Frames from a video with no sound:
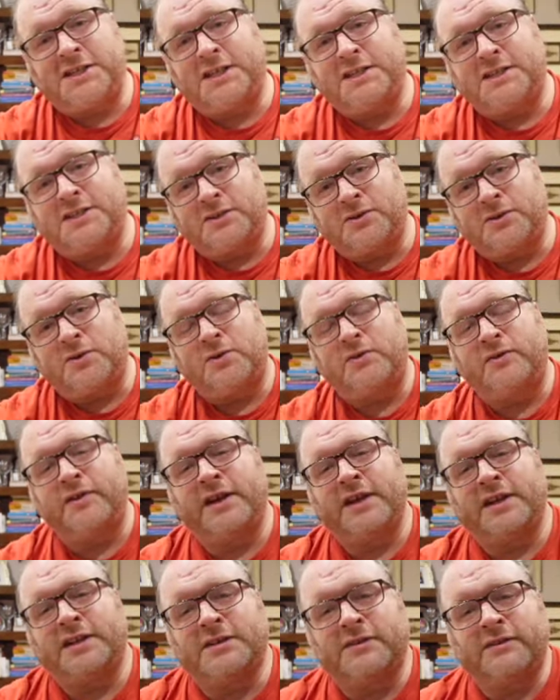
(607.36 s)
his
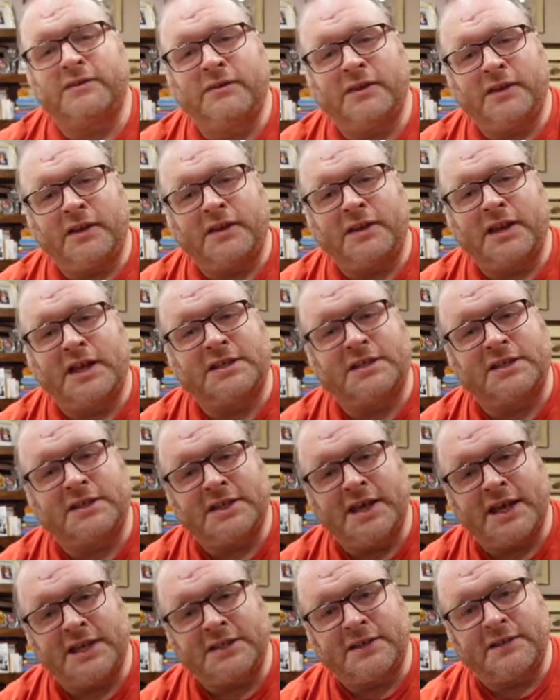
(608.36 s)
story and doesn't
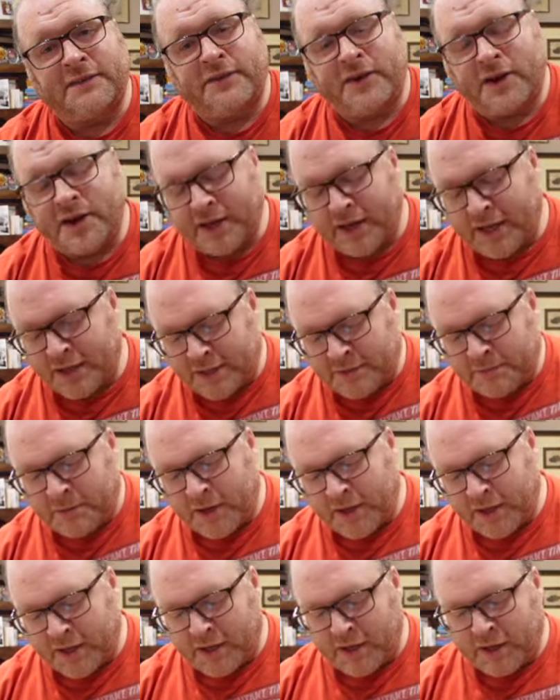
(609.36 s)
testify against
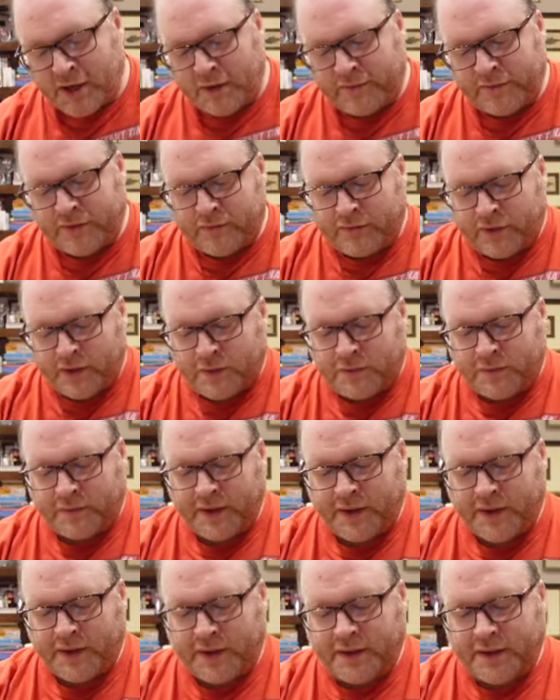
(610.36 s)
Michael after all,
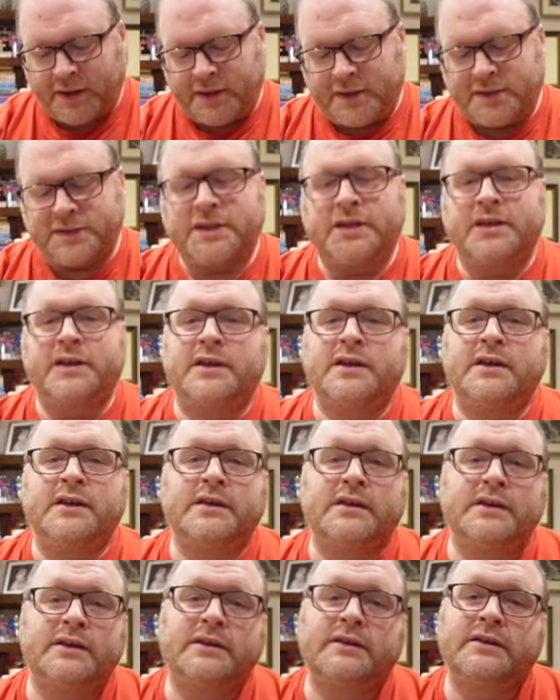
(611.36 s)
so
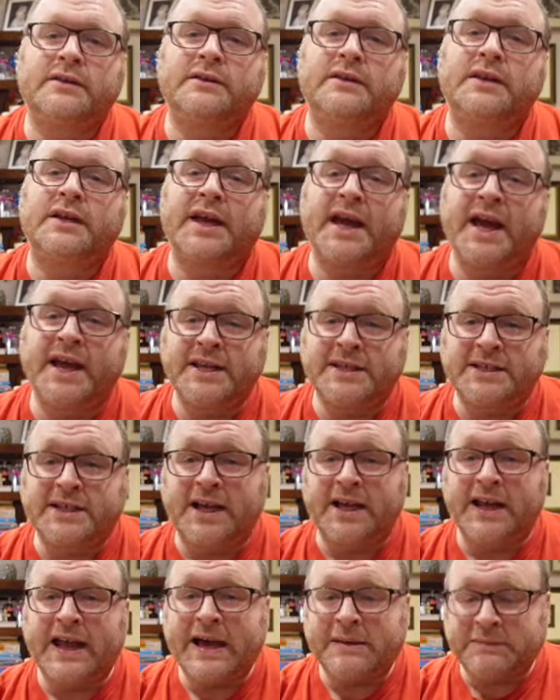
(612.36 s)
the case
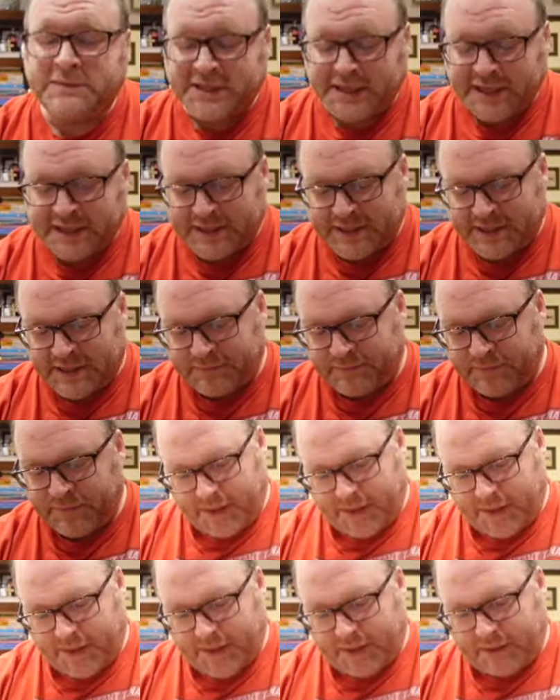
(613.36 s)
collapses.
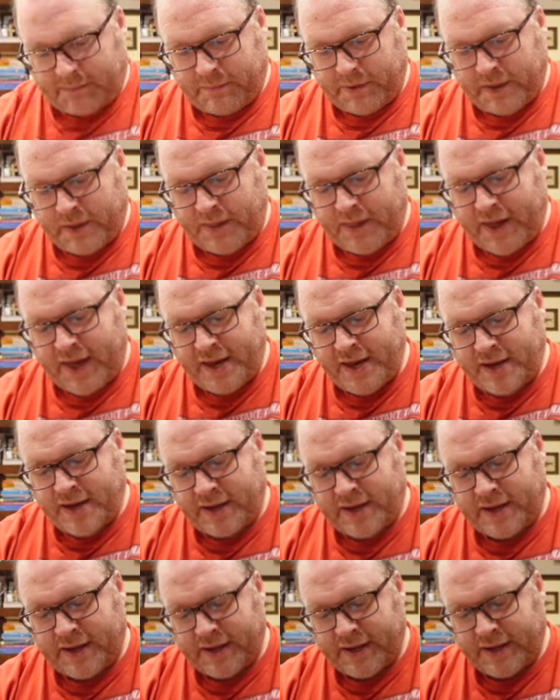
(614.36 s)
But then
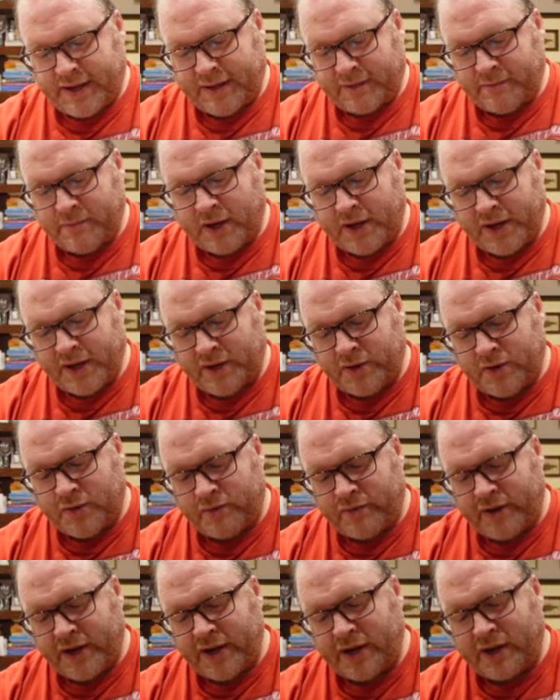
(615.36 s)
Michael
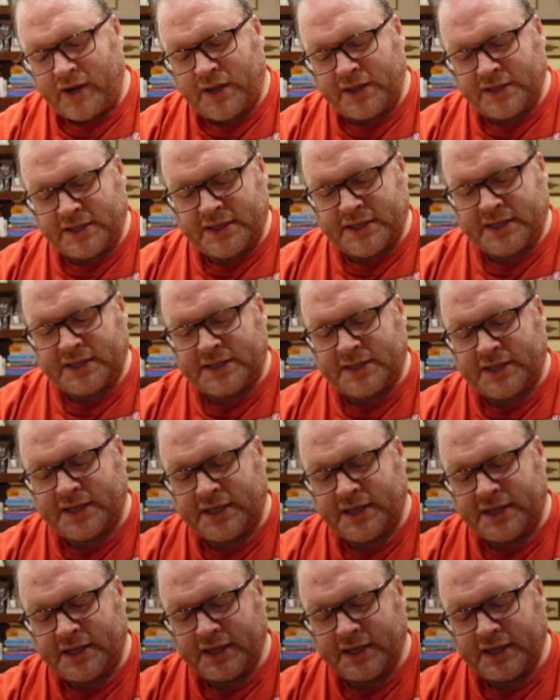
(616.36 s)
realises